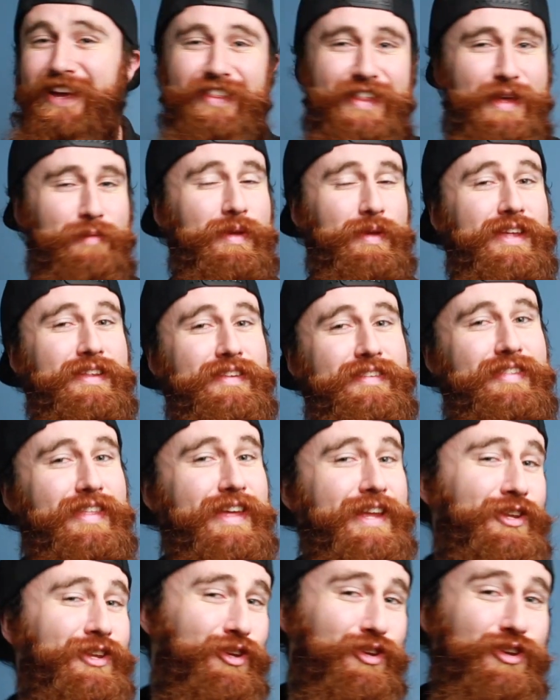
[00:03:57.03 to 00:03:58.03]
That means
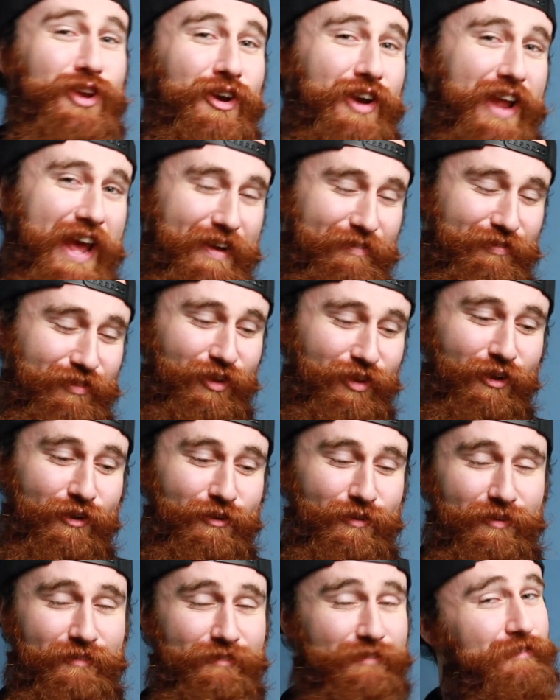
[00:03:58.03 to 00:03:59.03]
that you don't have to
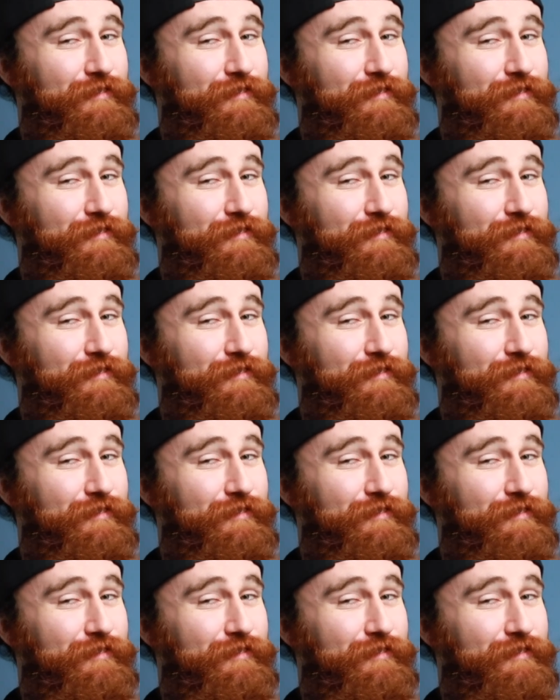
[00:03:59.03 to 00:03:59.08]
go and